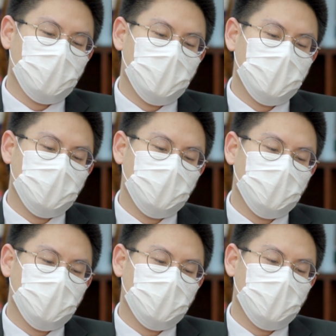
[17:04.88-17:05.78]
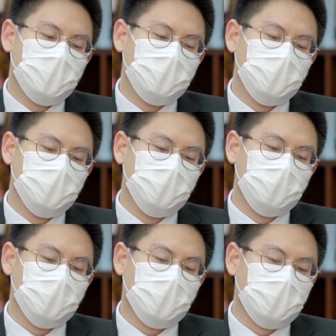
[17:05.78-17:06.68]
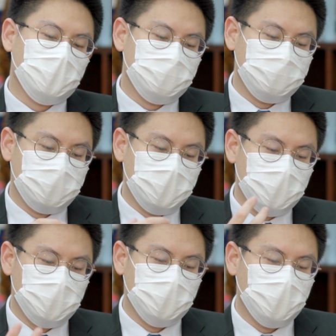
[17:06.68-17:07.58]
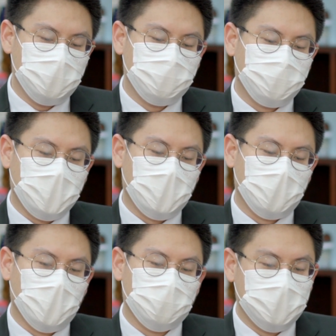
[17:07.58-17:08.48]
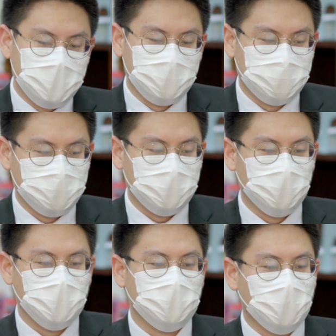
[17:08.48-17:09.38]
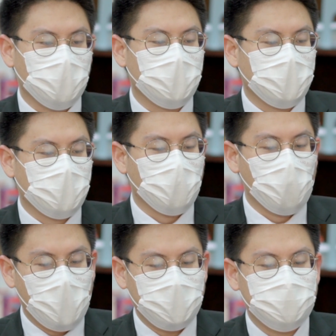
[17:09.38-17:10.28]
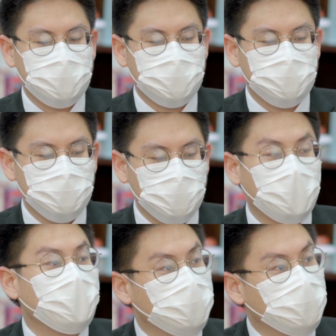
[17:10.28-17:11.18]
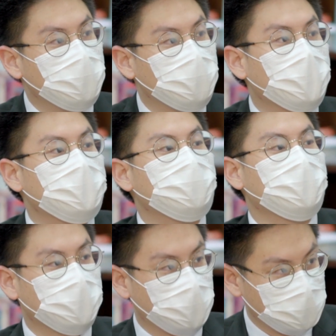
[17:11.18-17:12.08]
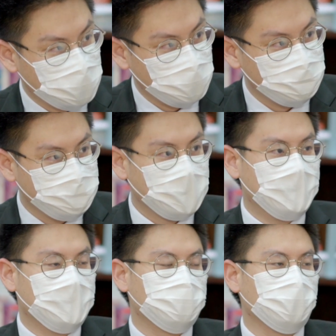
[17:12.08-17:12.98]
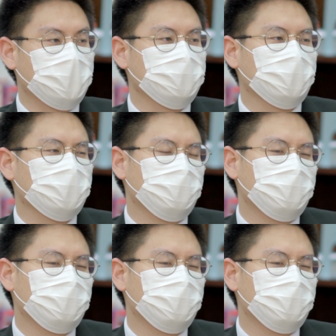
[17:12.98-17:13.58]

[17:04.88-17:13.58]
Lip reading: when you do your YouTube about things, you will know that what you can do, what you cannot do. So I think